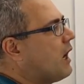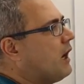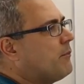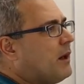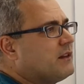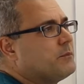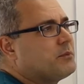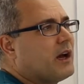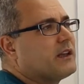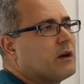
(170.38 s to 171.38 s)

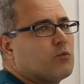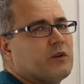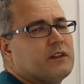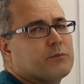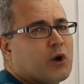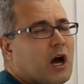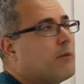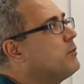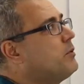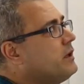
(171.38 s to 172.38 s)
multiply them with the
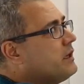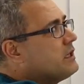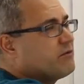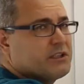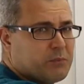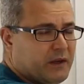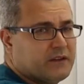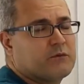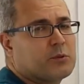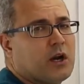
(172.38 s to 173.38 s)
probabilities,
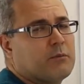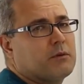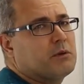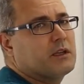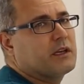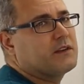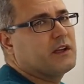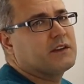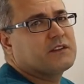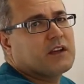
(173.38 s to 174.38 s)
respective probabilities,
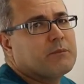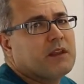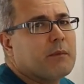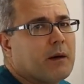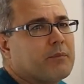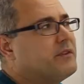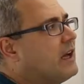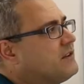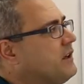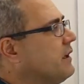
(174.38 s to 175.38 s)
and sum them up.
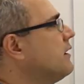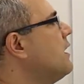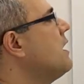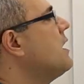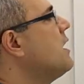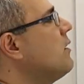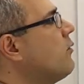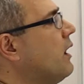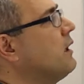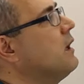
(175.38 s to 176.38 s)
That's it.
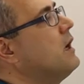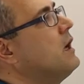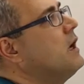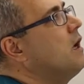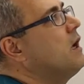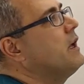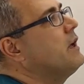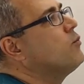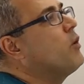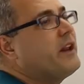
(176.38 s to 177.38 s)
Well,
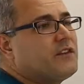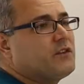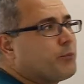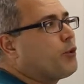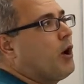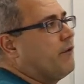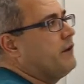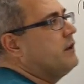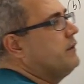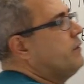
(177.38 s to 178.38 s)
what is the
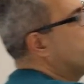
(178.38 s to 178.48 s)
profit? If